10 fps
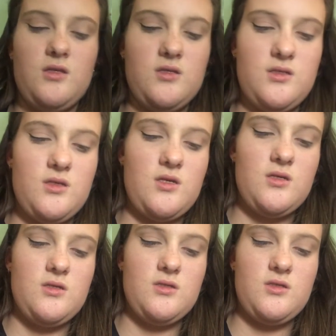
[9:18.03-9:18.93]
This
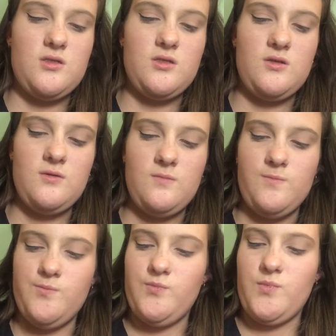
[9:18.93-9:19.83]
is
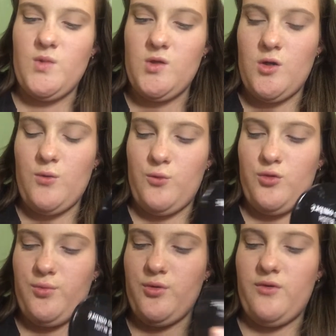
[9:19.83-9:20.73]
a
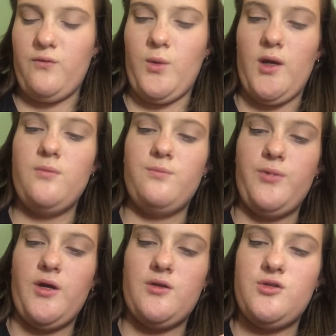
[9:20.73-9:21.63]
waterproof
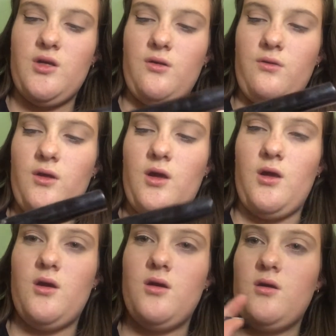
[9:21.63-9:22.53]
one, but
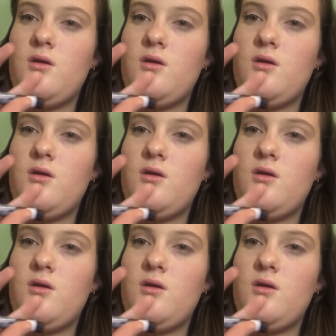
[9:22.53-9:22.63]
generally